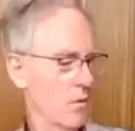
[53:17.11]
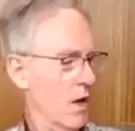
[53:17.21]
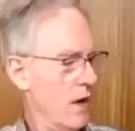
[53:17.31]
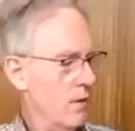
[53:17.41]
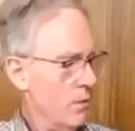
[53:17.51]

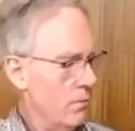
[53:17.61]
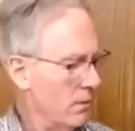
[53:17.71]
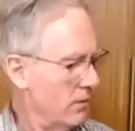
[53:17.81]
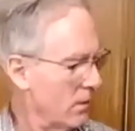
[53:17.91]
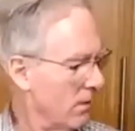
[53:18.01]
And we're
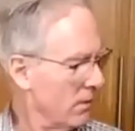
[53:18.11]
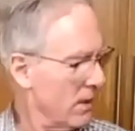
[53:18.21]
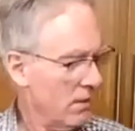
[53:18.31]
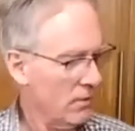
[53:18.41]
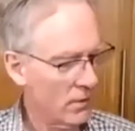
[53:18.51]
moving on
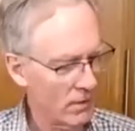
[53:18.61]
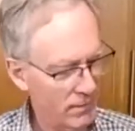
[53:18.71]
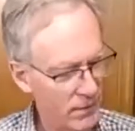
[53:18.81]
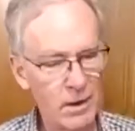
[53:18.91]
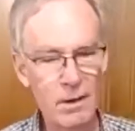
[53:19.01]
now to the
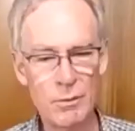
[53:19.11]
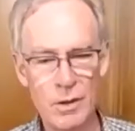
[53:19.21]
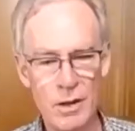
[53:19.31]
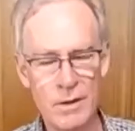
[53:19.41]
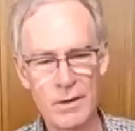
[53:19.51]
final
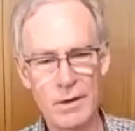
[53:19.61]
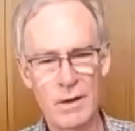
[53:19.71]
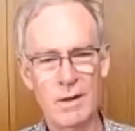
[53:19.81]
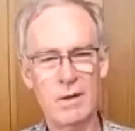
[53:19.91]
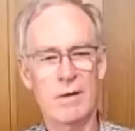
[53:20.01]
wine of
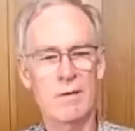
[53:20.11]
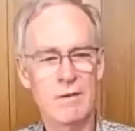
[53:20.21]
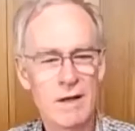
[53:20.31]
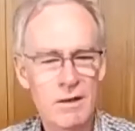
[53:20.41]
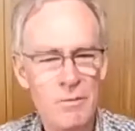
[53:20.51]
the
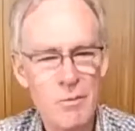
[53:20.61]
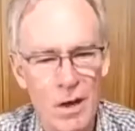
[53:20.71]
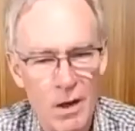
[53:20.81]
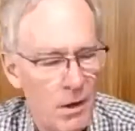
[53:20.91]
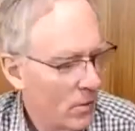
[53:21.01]
event,
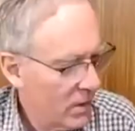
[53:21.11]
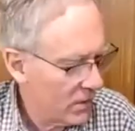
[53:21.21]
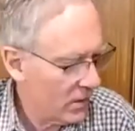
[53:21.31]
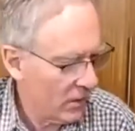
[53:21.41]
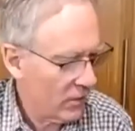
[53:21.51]

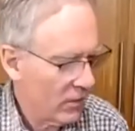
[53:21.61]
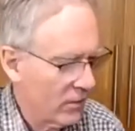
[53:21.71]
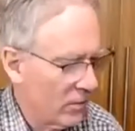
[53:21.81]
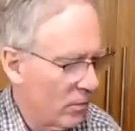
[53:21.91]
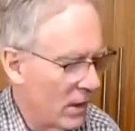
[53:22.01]
which is a
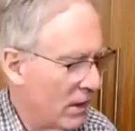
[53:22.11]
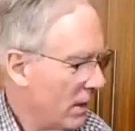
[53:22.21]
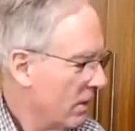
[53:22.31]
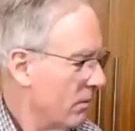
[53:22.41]
sweetie.